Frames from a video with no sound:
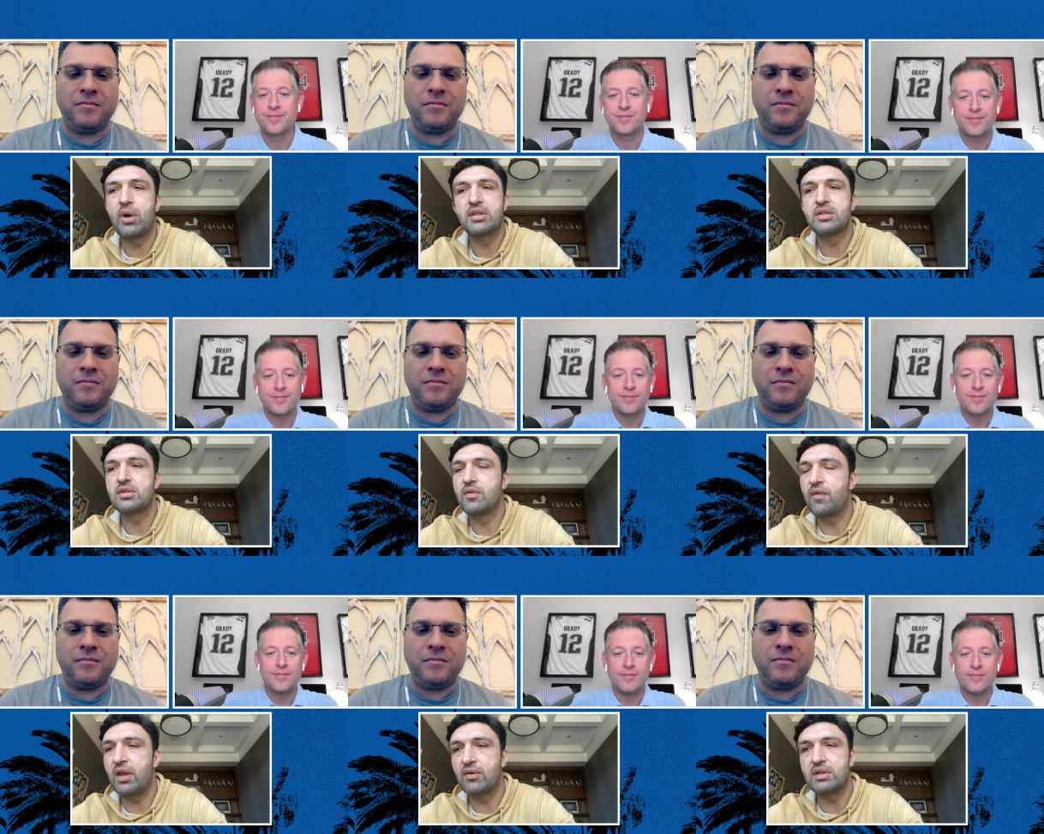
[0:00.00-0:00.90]
Speaker 1: questions to
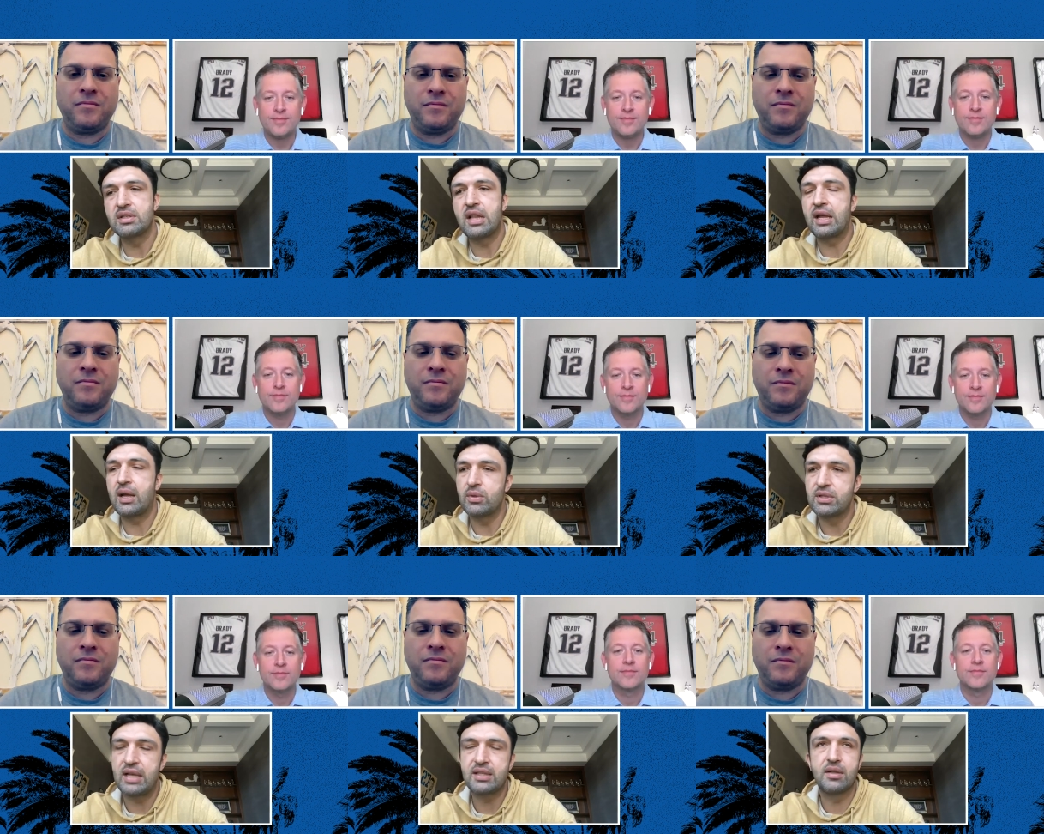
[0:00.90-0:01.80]
veterans, like I was
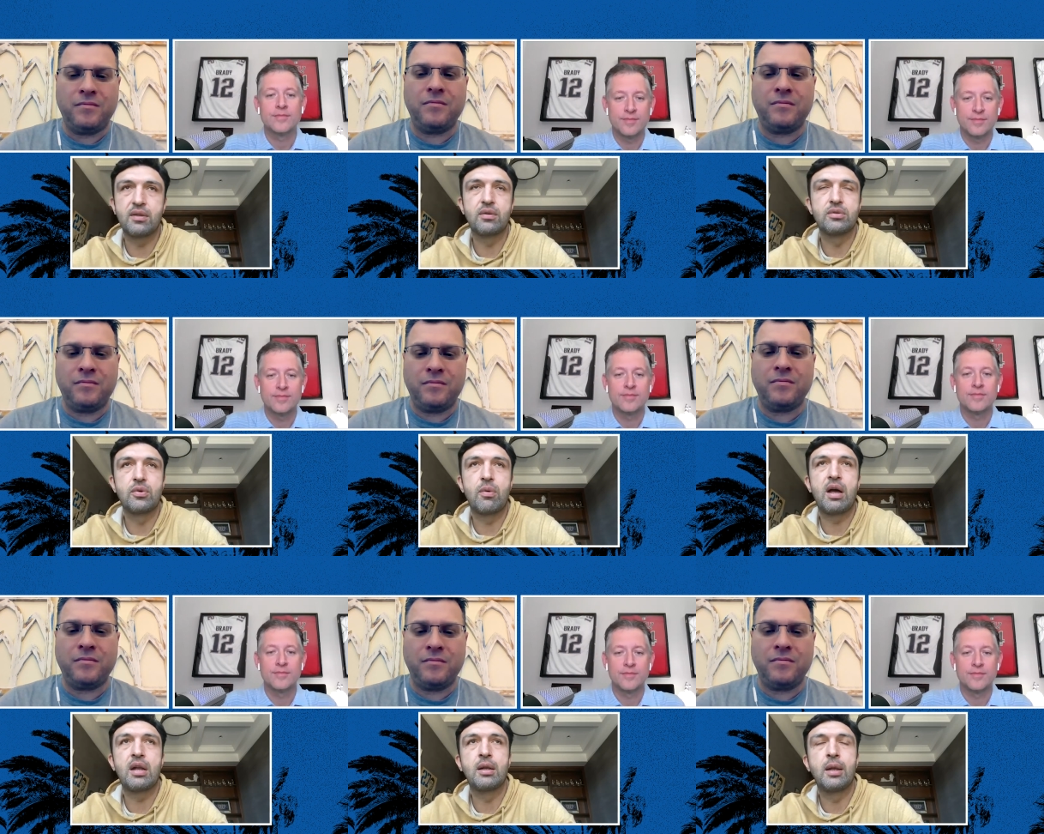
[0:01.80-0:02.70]
asking to
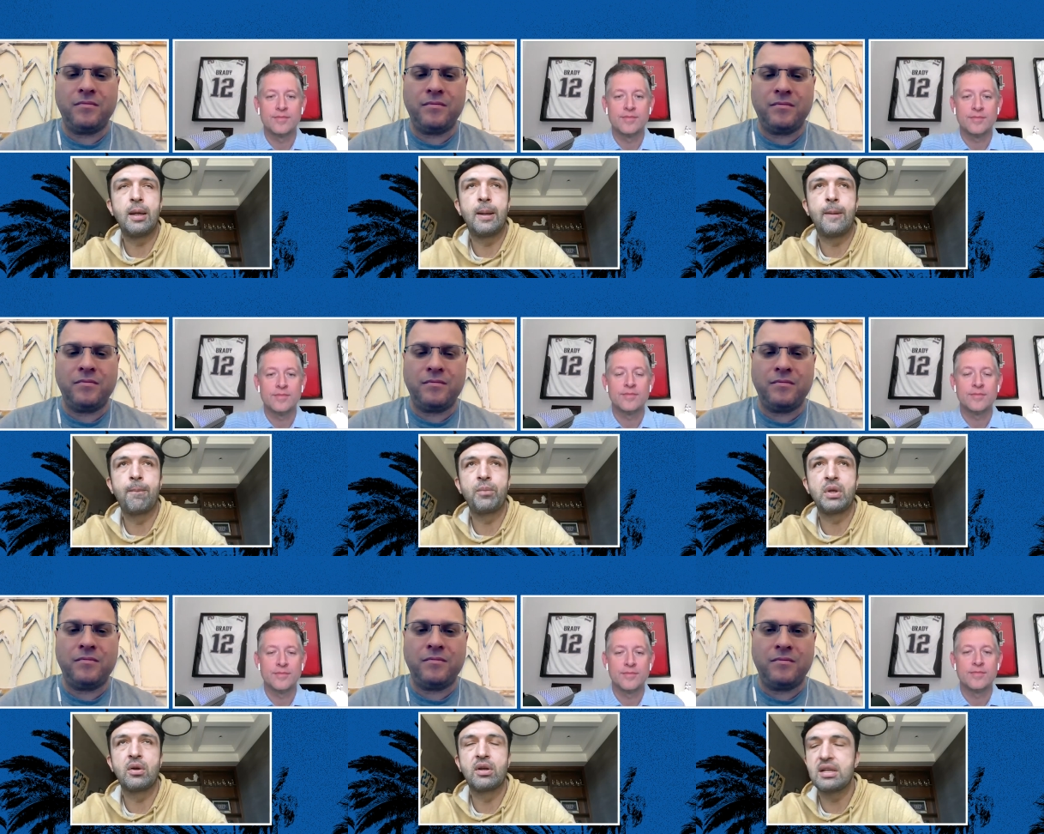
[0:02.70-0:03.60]
Juwan, um,
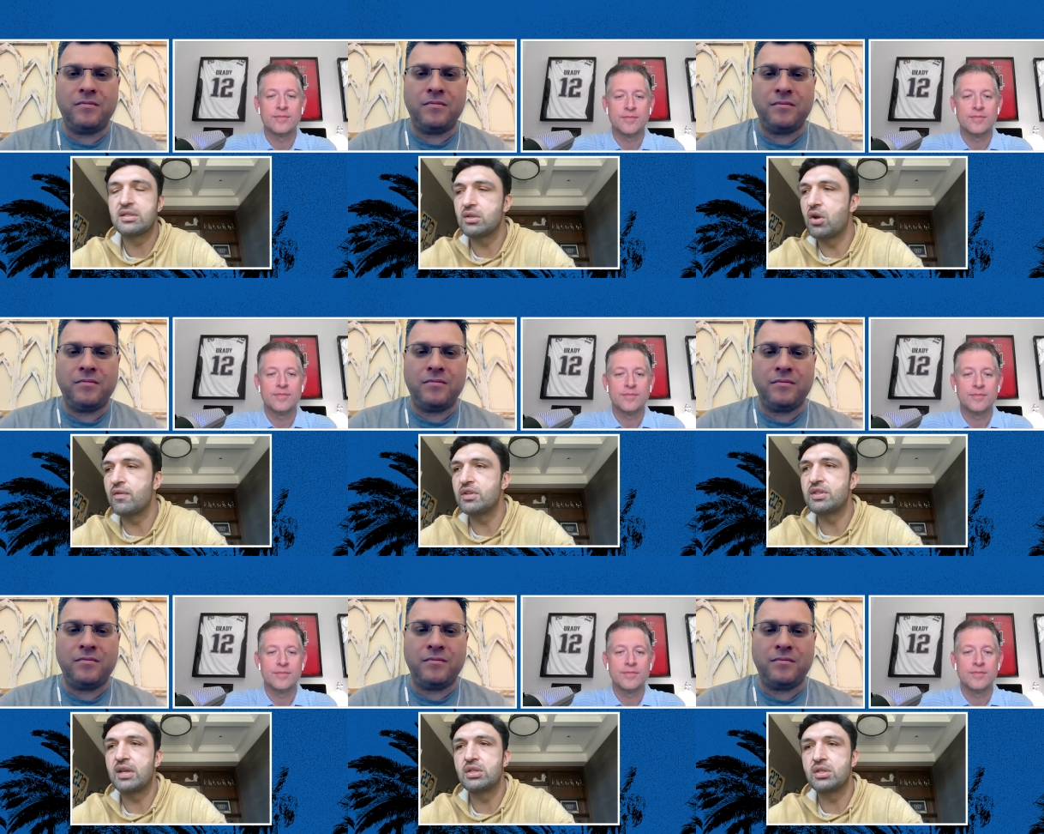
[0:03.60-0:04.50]
you know, constant
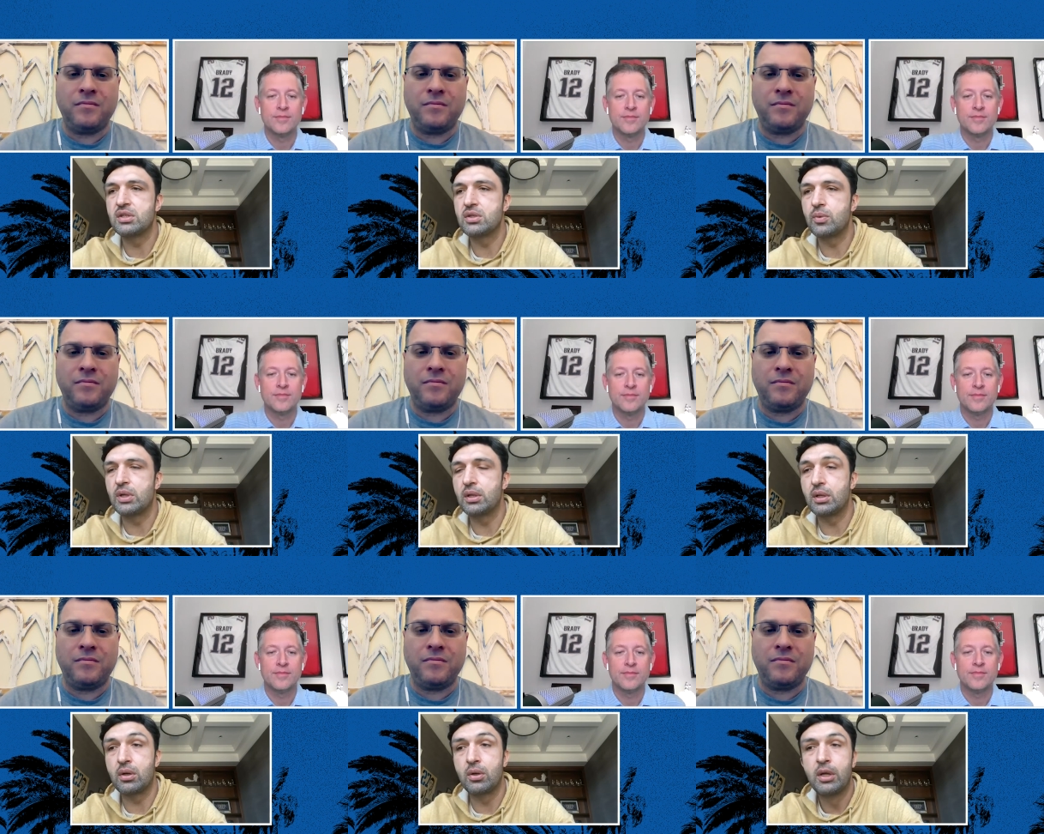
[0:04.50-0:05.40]
conversations with,
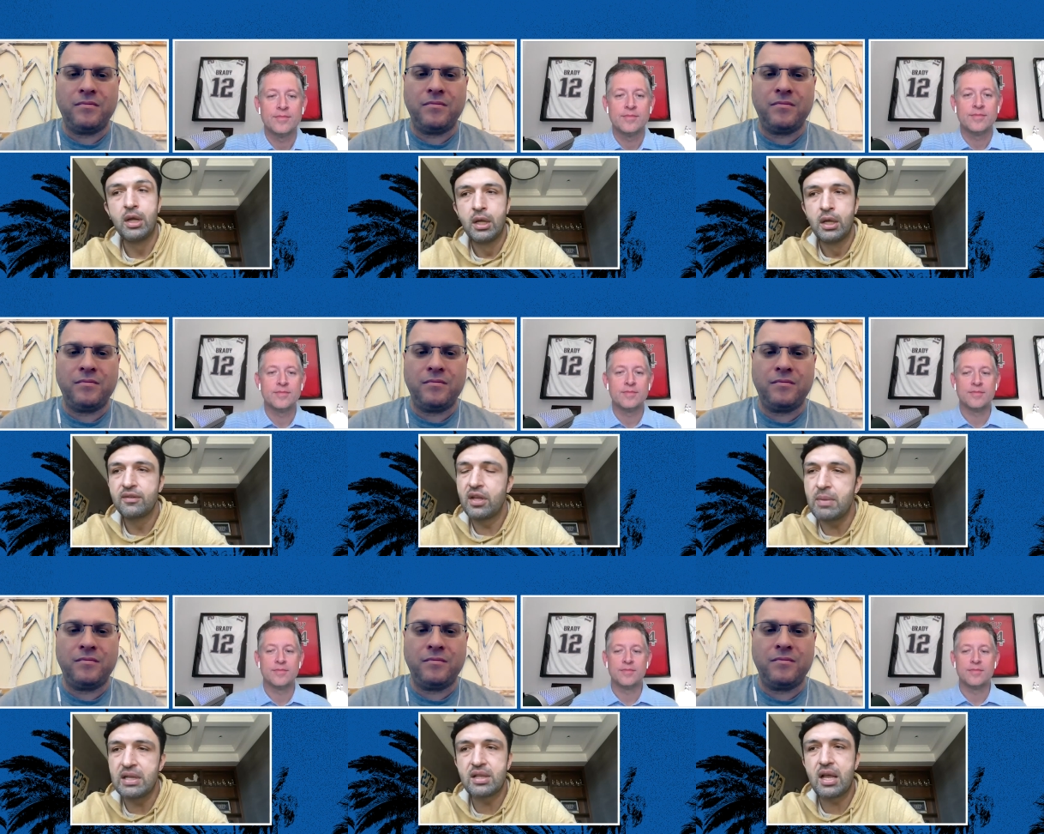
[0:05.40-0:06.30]
you know,
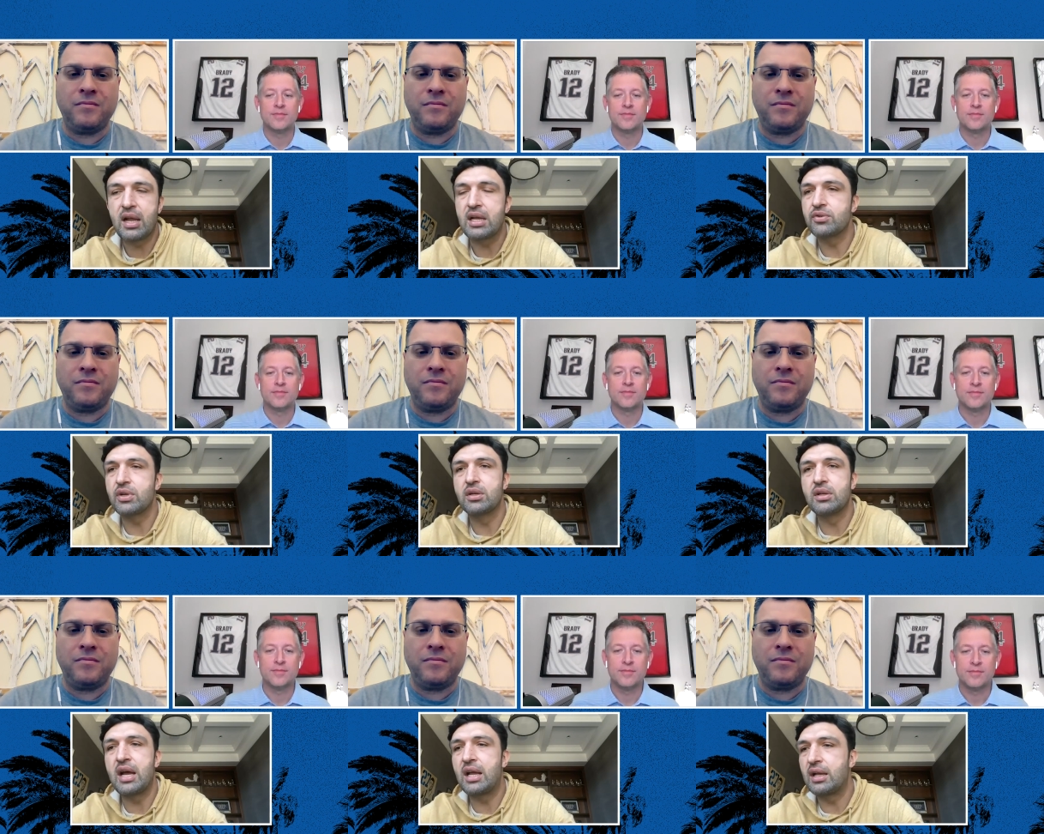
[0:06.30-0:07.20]
teammates like Andre
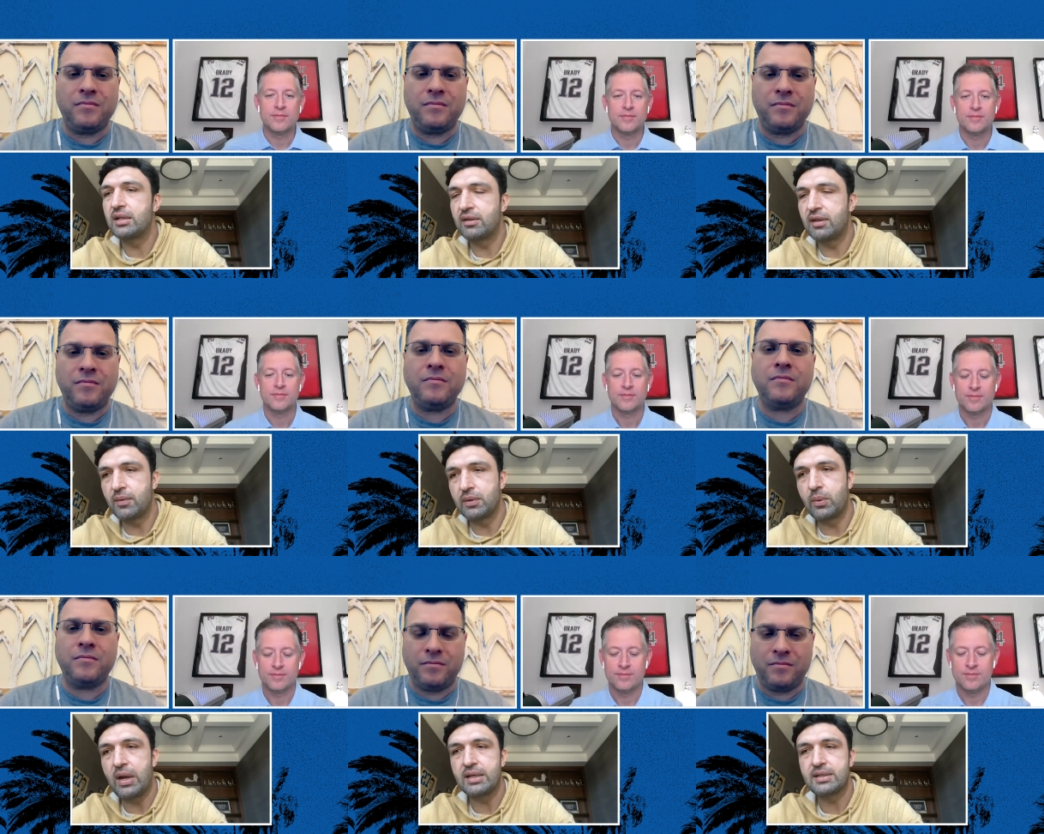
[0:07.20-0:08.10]
Iguodala, David
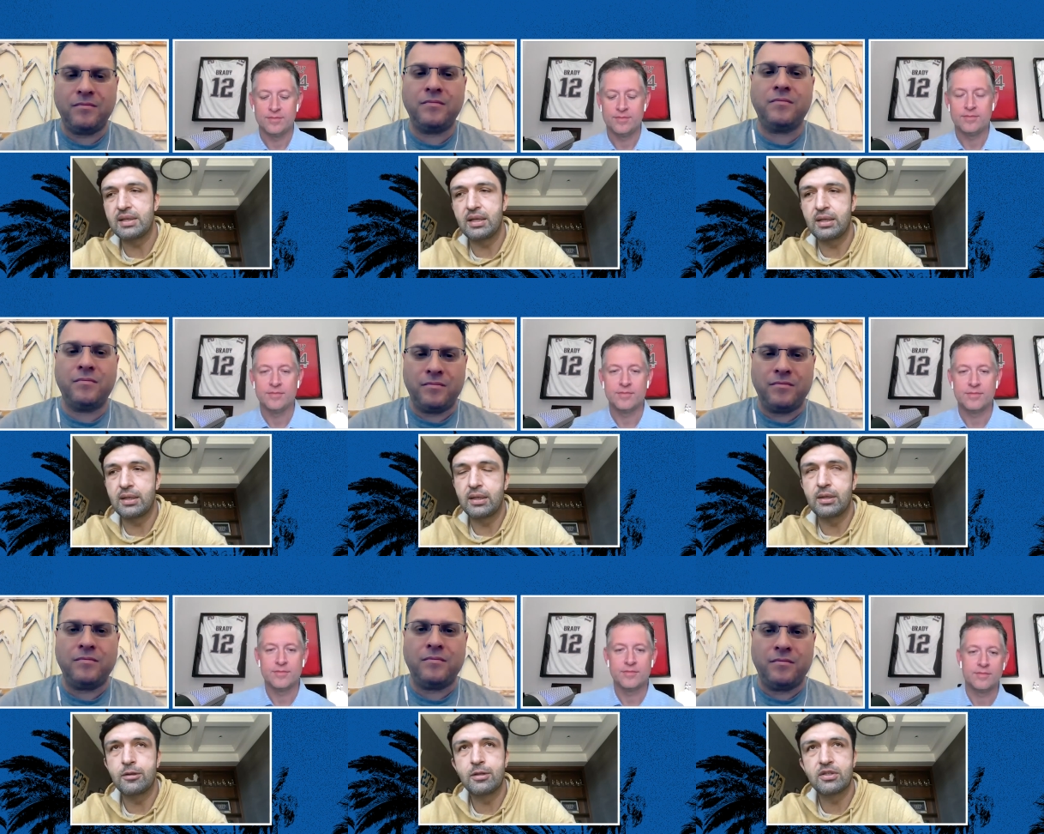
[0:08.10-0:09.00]
West, and, you
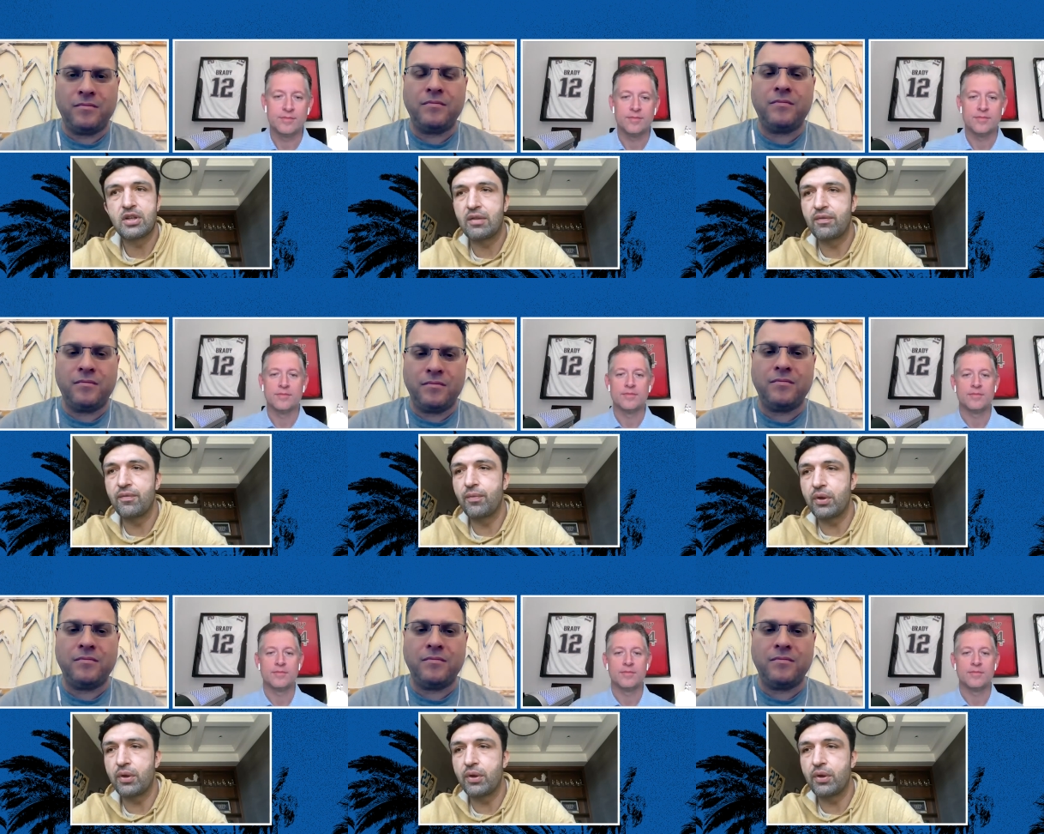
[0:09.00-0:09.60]
know, those all